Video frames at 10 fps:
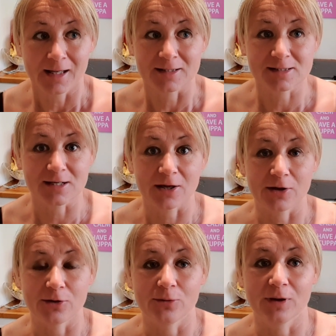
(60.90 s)
and
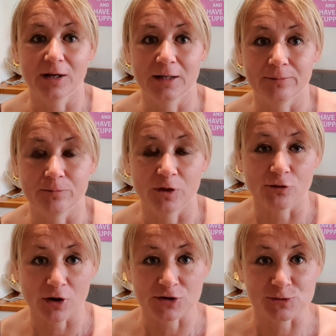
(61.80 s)
so the
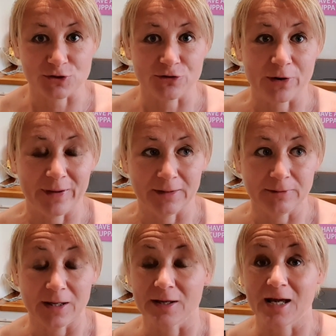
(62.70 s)
grass wasn't
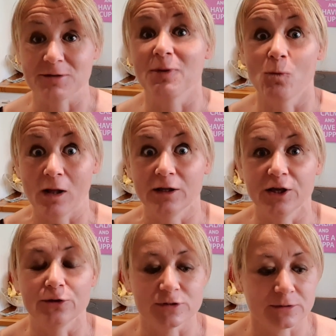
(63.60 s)
growing. It had been well
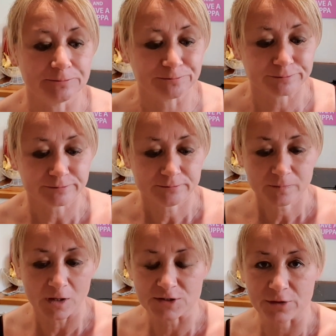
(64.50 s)
used.
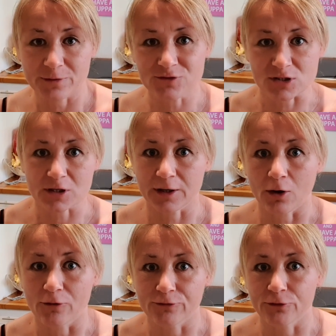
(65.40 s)
So we've just cut it
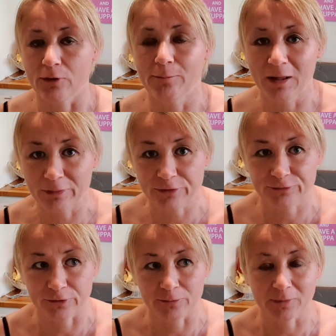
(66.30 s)
off for a month
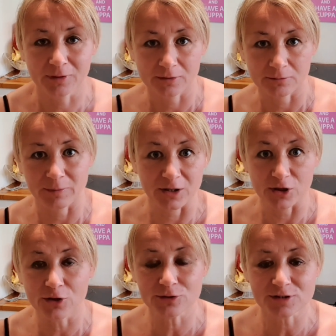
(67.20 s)
from being
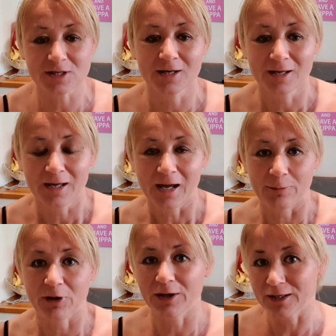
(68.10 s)
used, and
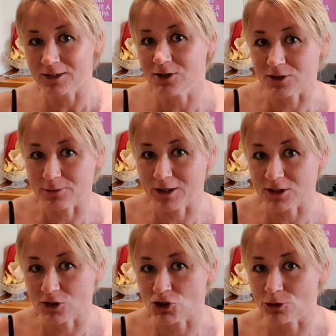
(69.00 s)
we're going in to do some
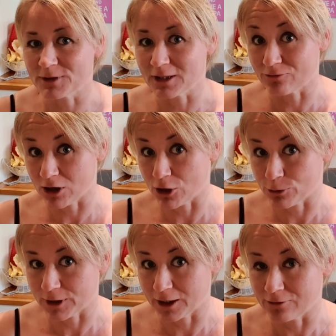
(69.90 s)
maintenance jobs and then
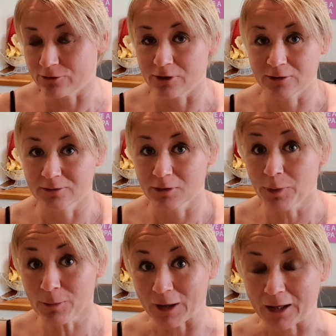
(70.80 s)
reopening it for the
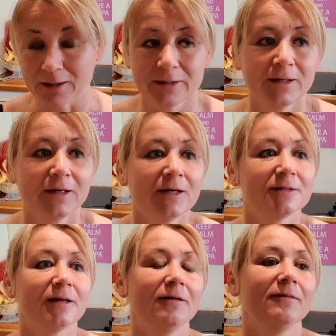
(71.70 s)
public.
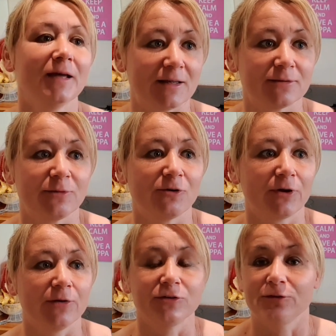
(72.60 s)
So yes, we've got to
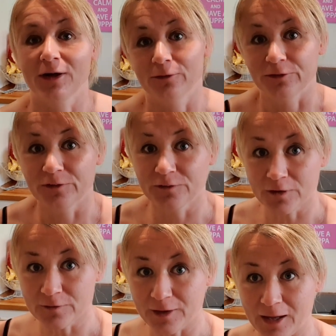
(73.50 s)
go and do that on
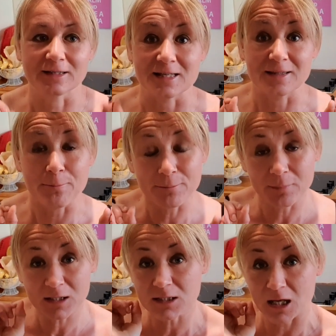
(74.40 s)
Sunday. And then
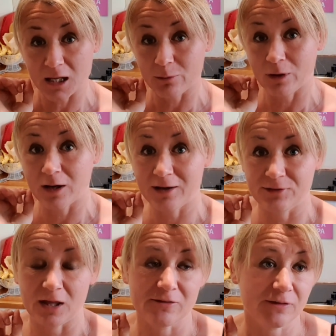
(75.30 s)
Monday, we are
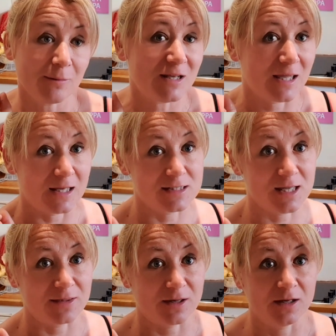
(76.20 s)
having a family get
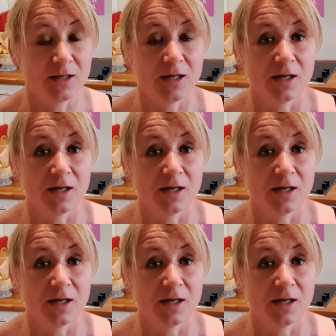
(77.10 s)
together,